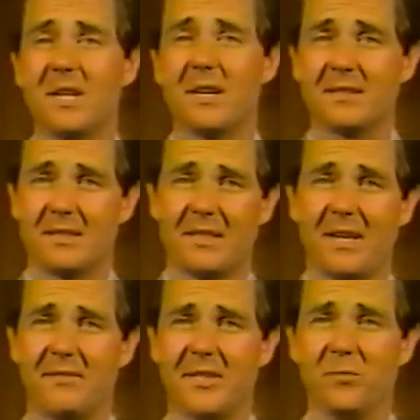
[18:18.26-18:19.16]
Curbside
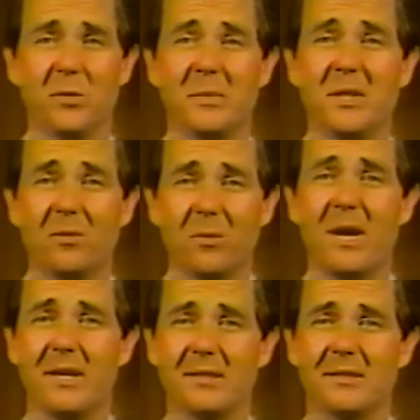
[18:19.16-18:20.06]
safety would be
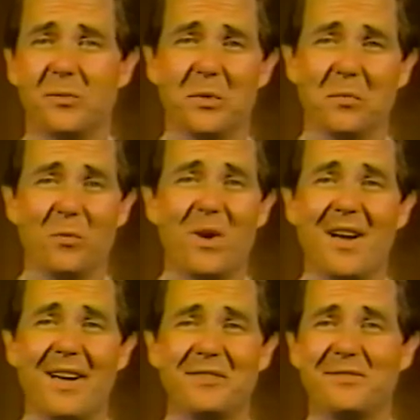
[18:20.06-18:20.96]
great with
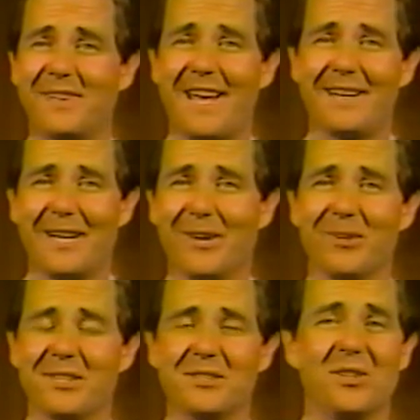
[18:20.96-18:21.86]
wide, flat
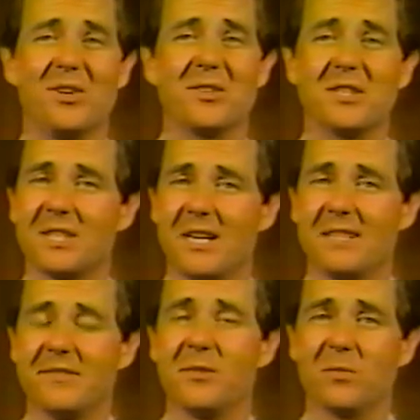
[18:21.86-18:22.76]
areas along the
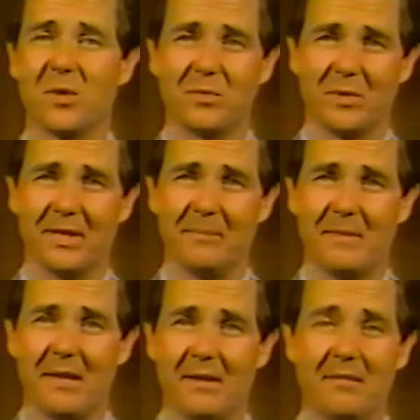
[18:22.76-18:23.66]
sides of the roadway.
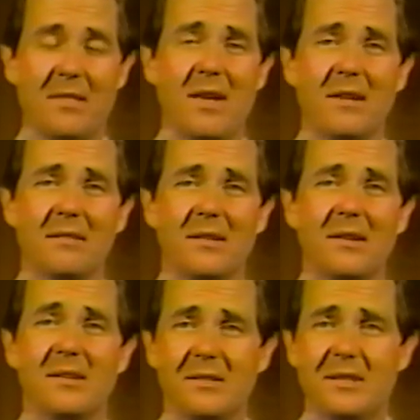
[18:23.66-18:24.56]
Then,
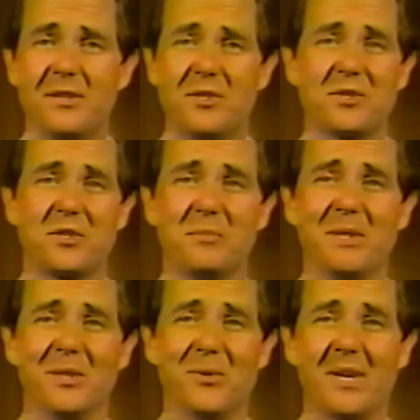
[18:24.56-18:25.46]
ditches could
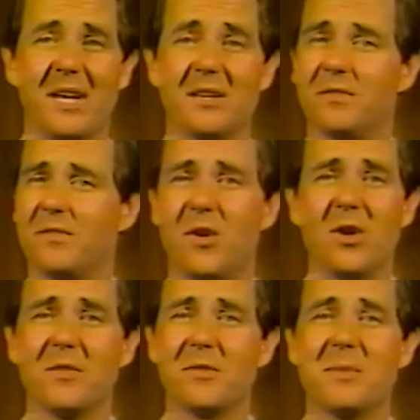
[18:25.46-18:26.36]
be located
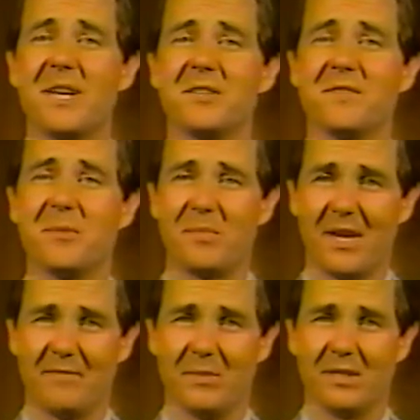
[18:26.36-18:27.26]
far from the edge of the
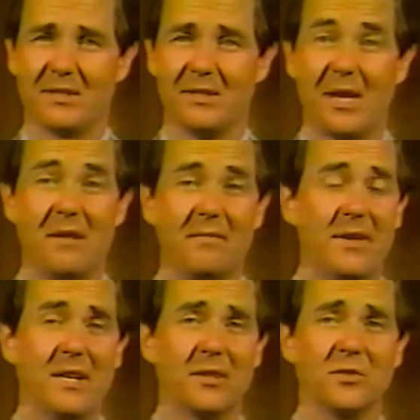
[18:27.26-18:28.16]
pavement, and
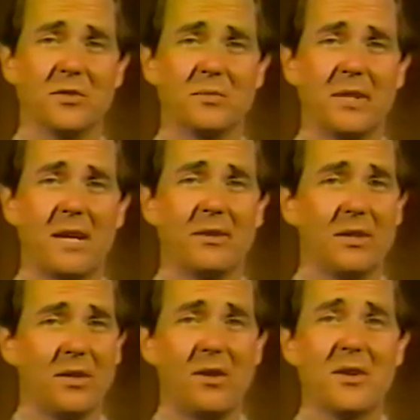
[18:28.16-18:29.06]
vehicles would have
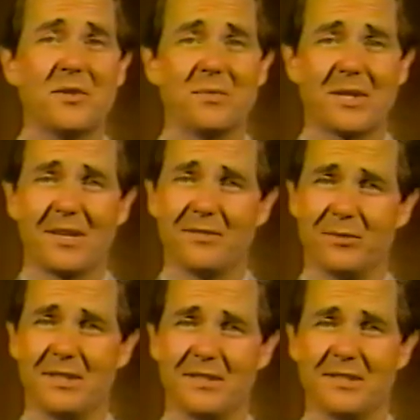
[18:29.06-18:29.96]
a large
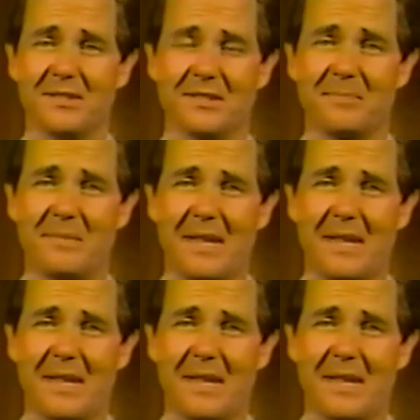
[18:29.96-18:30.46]
recovery distance.